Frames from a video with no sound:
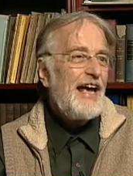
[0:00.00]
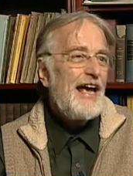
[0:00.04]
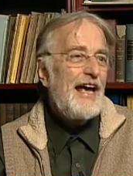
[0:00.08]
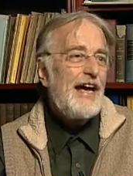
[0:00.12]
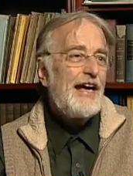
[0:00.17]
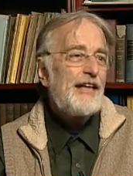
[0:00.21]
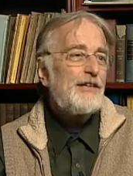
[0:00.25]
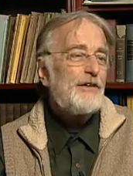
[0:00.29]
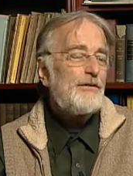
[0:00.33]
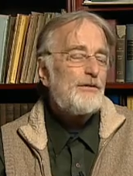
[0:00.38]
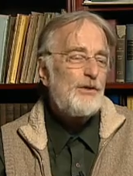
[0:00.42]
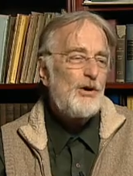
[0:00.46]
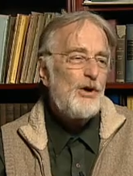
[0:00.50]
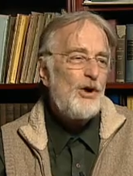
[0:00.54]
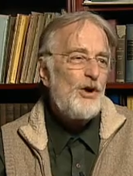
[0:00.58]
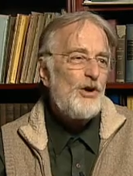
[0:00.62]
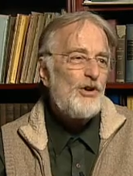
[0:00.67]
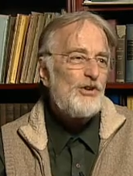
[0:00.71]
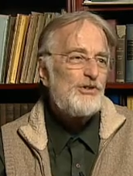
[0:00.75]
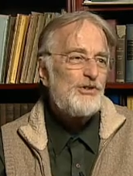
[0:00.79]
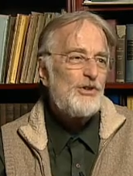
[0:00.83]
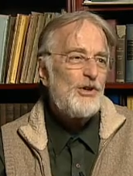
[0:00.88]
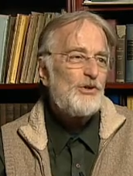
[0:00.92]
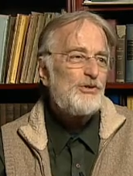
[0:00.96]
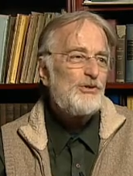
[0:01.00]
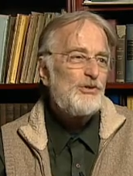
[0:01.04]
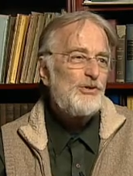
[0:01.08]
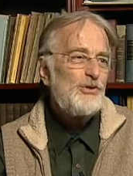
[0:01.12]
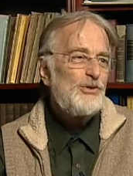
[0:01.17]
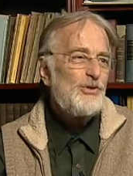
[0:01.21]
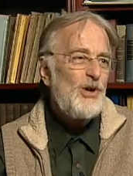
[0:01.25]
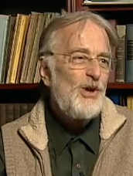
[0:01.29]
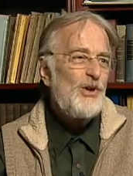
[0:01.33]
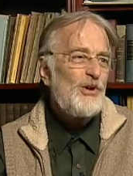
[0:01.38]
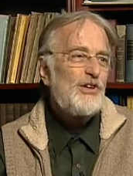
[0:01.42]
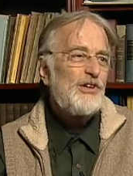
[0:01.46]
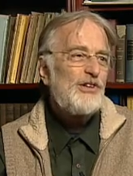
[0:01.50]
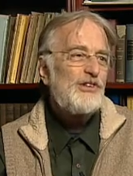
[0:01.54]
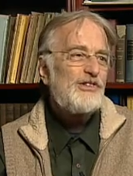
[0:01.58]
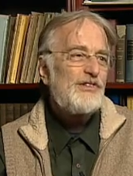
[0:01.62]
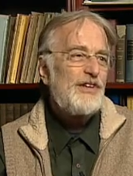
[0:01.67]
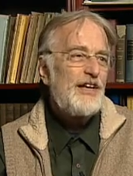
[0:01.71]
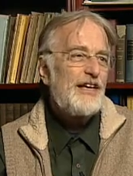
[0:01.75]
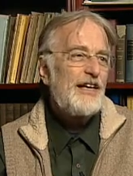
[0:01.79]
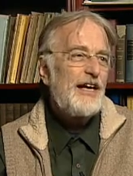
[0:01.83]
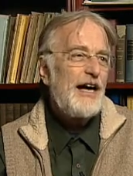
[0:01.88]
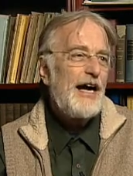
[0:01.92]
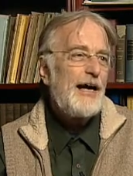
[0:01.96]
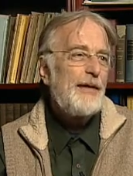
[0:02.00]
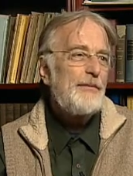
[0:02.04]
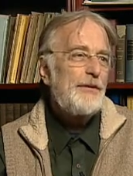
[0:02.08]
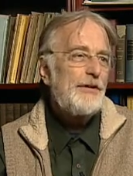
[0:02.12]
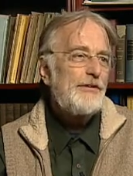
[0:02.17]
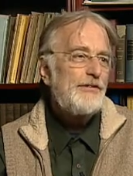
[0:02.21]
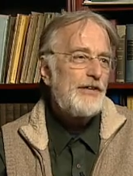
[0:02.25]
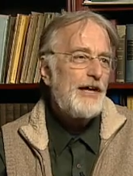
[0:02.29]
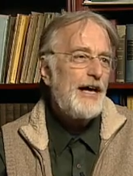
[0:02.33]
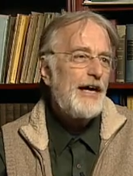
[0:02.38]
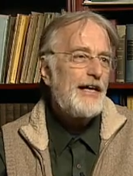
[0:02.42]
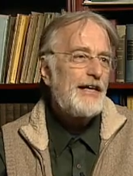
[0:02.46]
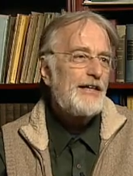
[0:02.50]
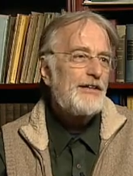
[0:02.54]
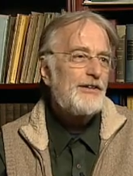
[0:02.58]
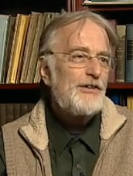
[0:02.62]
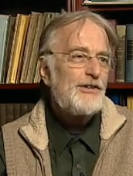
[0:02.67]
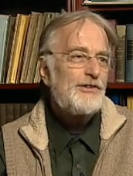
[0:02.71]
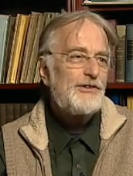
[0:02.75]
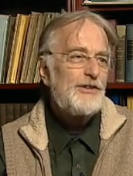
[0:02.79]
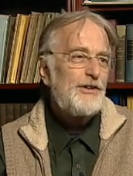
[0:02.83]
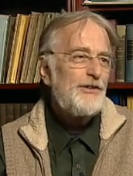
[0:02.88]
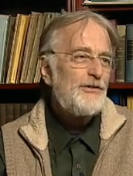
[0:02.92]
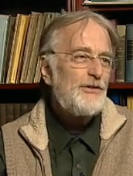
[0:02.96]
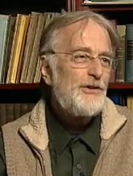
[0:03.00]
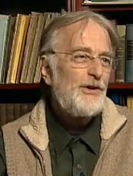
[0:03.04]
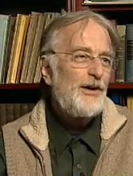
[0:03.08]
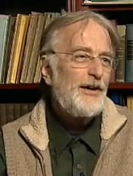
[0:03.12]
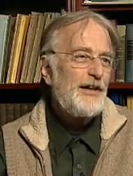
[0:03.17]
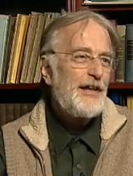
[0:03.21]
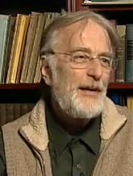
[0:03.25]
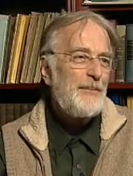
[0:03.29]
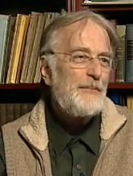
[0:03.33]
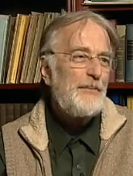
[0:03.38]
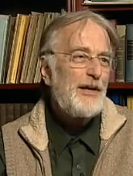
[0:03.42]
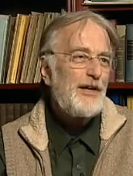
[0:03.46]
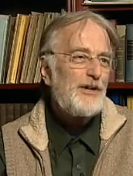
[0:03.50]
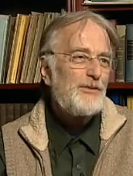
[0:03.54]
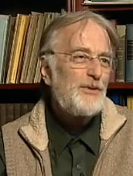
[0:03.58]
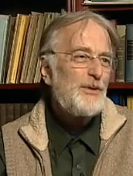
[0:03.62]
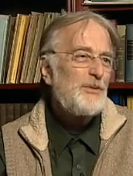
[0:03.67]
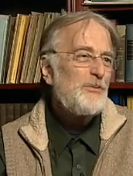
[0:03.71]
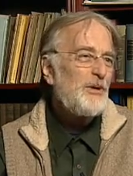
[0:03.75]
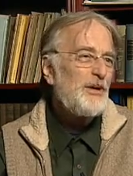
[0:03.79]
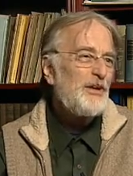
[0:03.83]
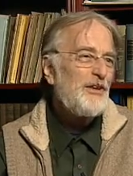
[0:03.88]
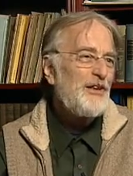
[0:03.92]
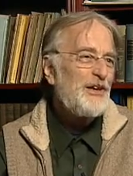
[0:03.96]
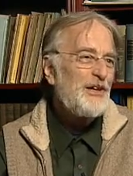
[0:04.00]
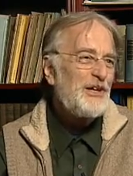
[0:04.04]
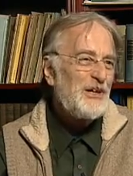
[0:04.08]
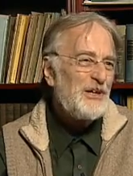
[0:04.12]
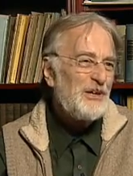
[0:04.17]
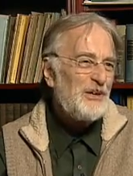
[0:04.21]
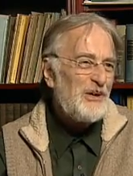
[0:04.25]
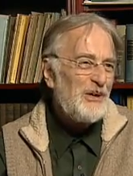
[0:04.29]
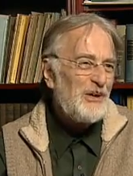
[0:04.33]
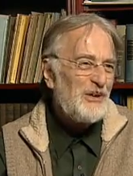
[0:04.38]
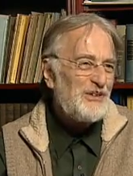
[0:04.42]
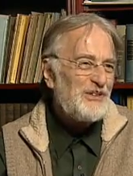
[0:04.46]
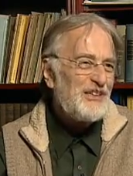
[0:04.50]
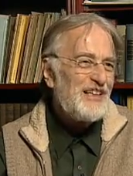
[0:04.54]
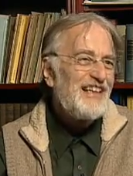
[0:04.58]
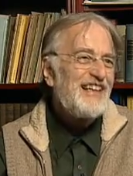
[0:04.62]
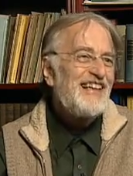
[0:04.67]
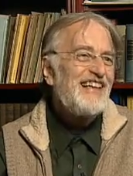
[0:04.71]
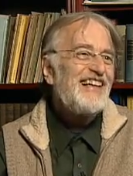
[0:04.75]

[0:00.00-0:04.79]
And of course, don't you notice that I'm a scientist and so that makes me one of the heroes.